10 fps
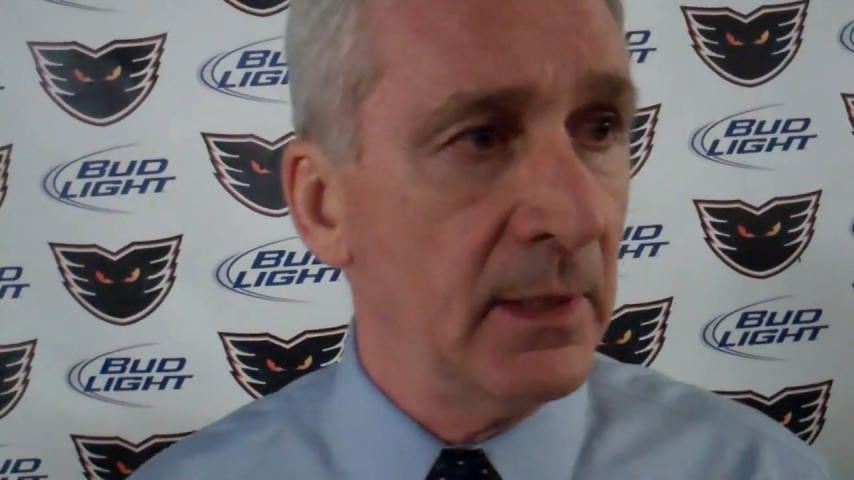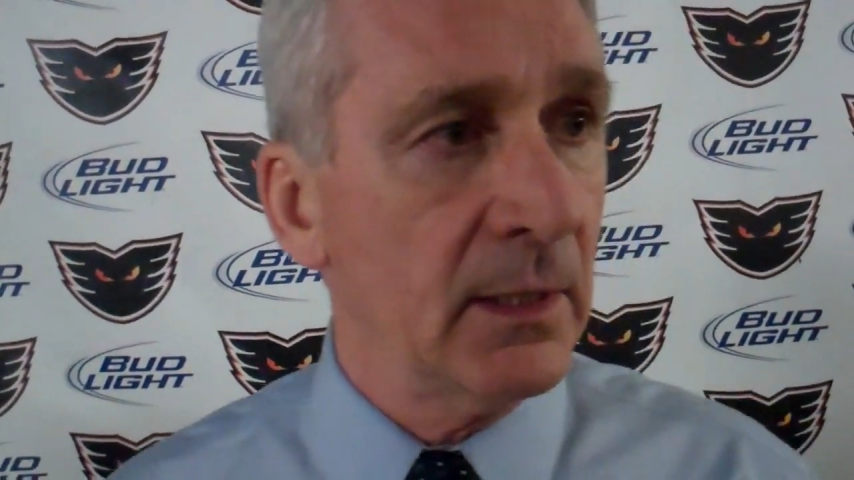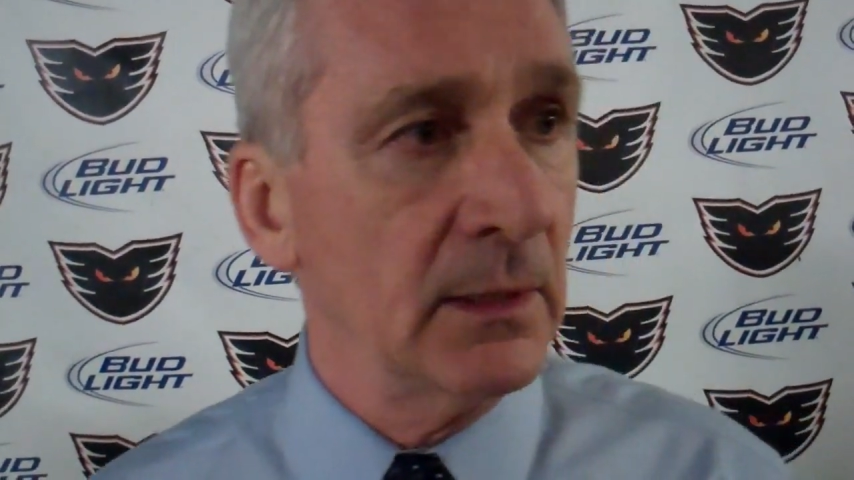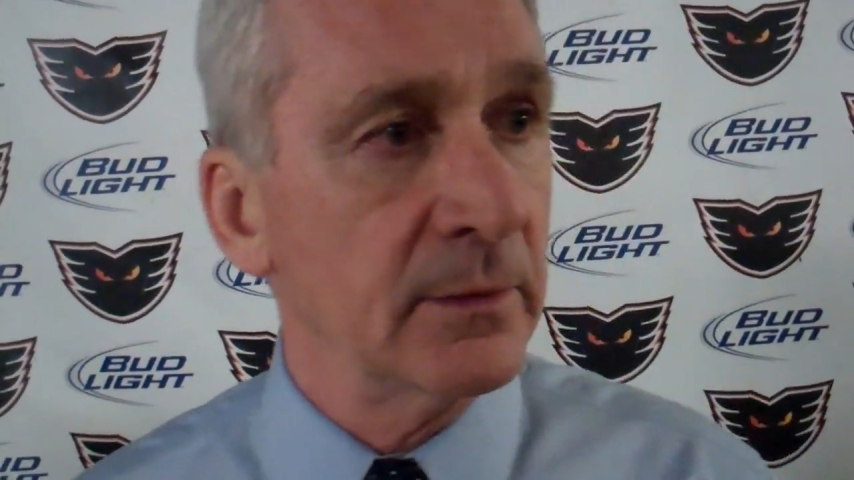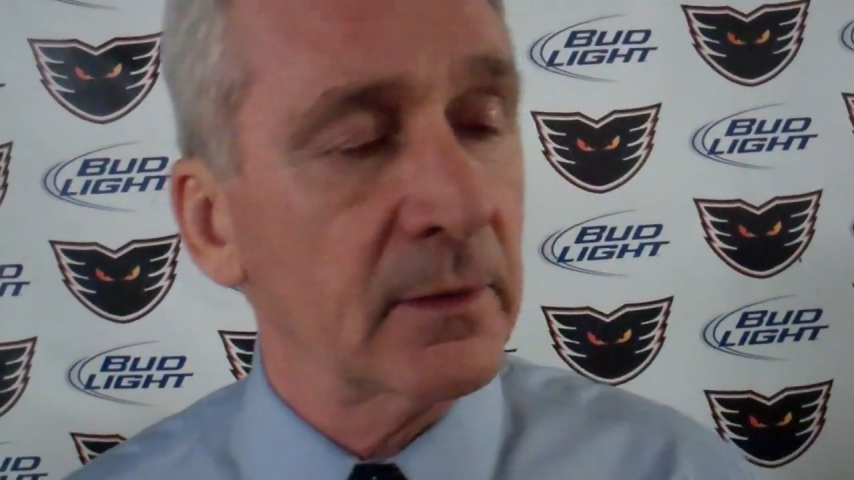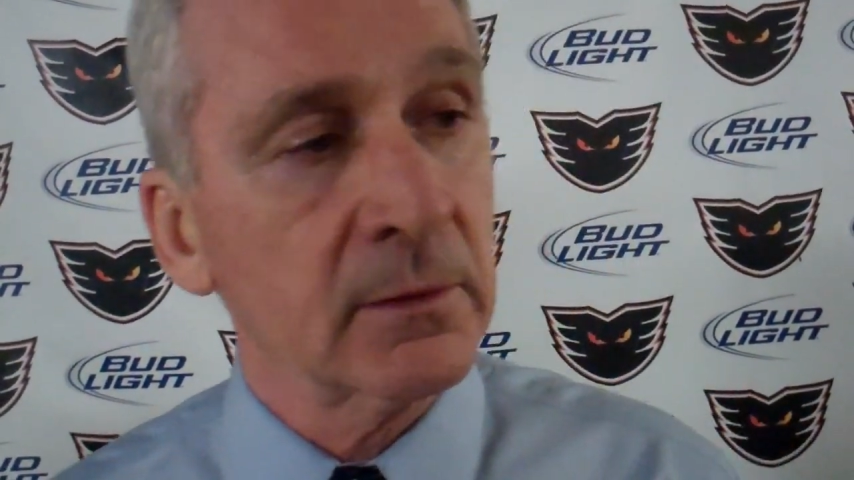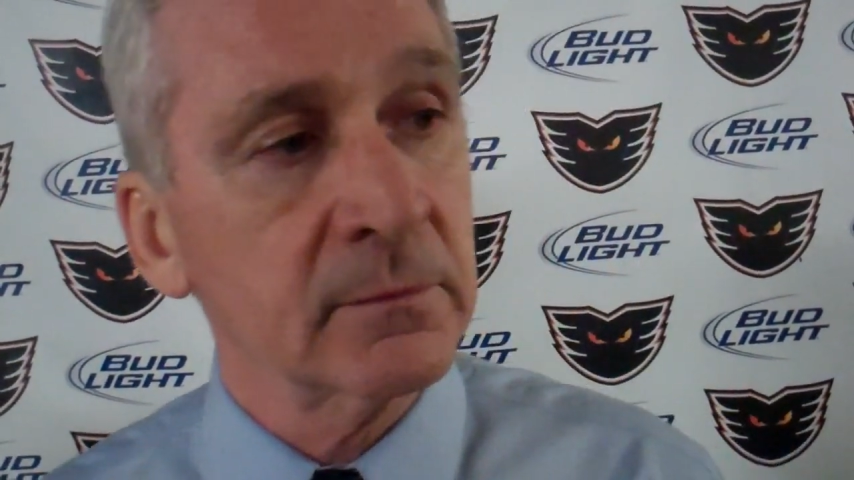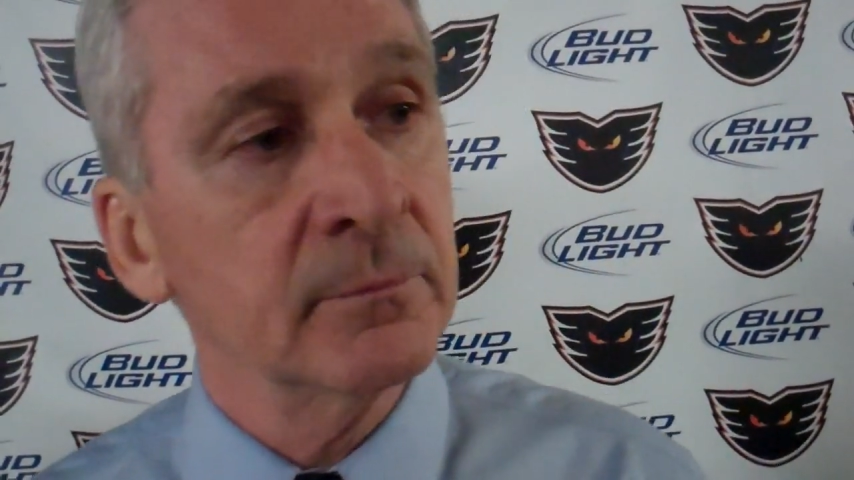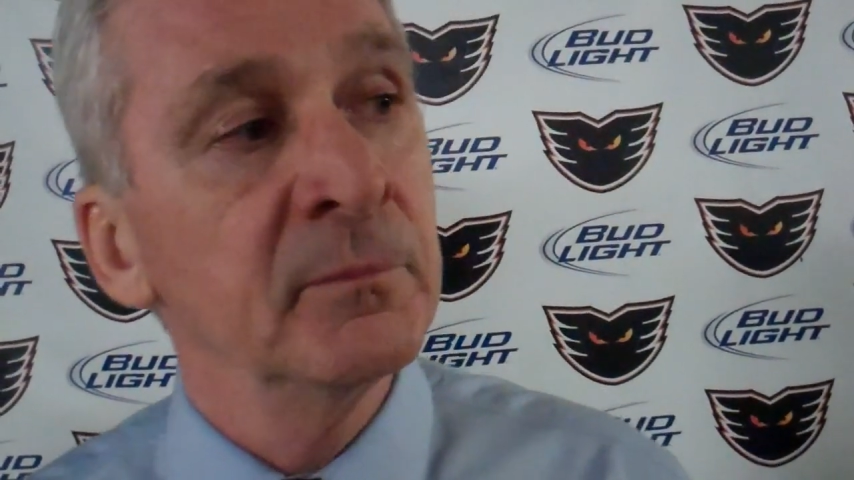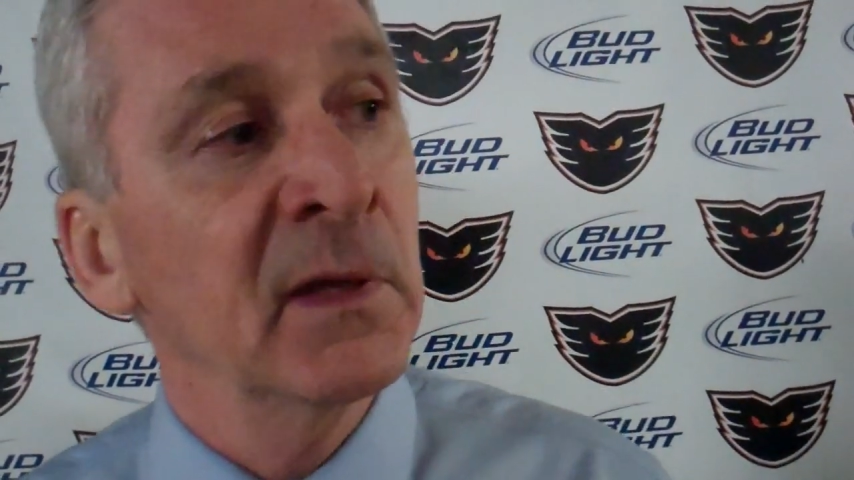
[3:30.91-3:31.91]
that
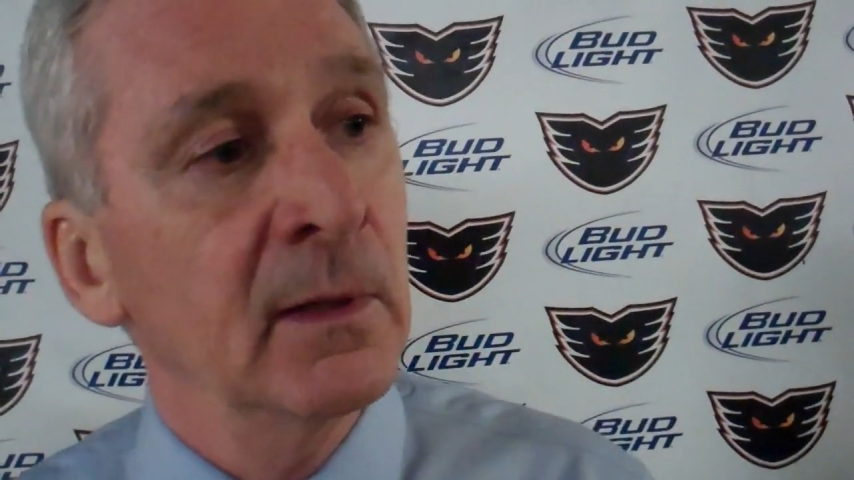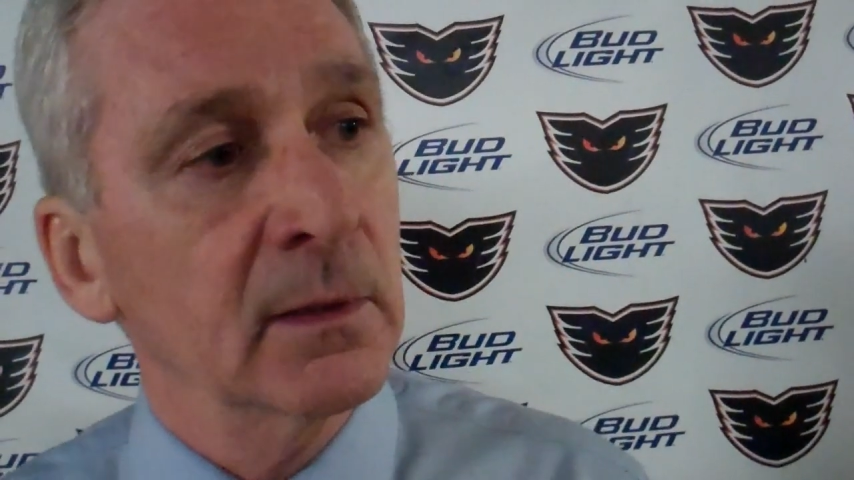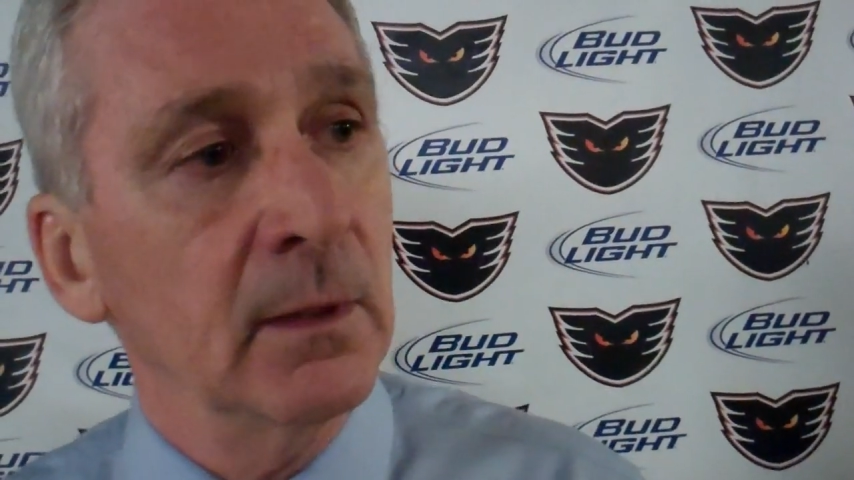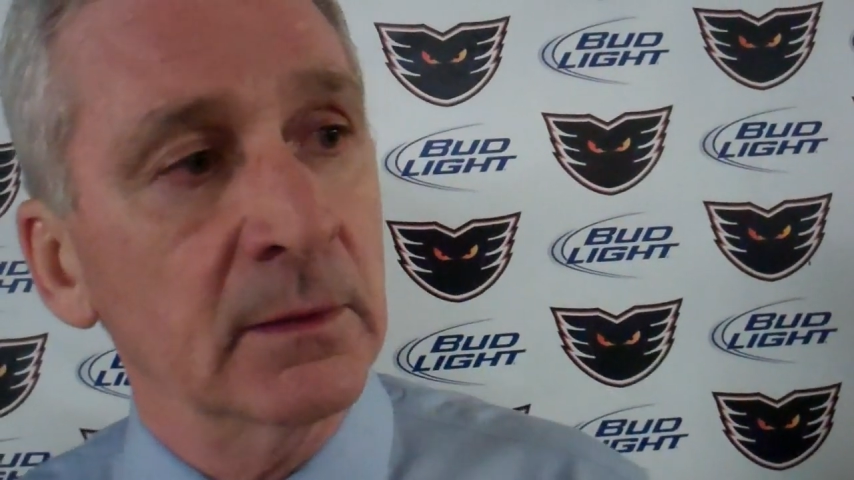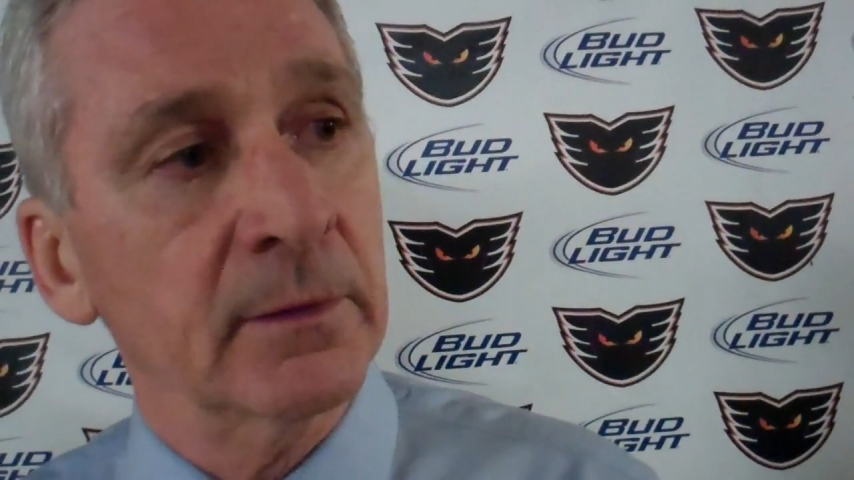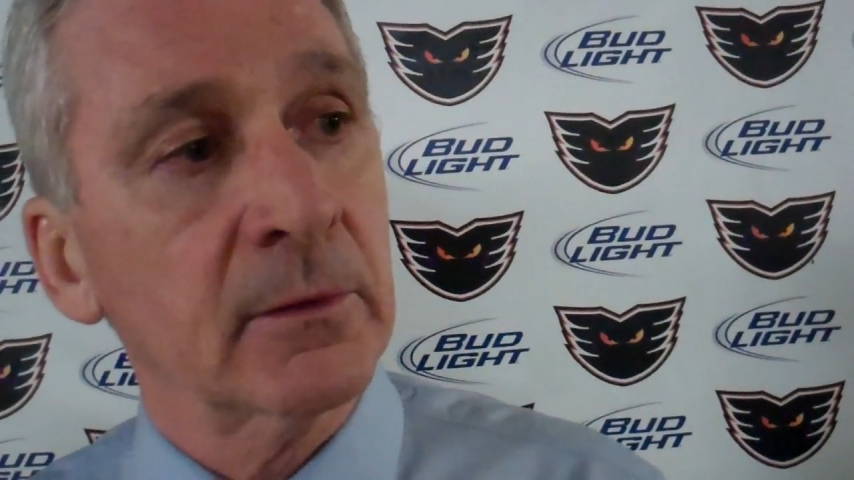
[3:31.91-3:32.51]
under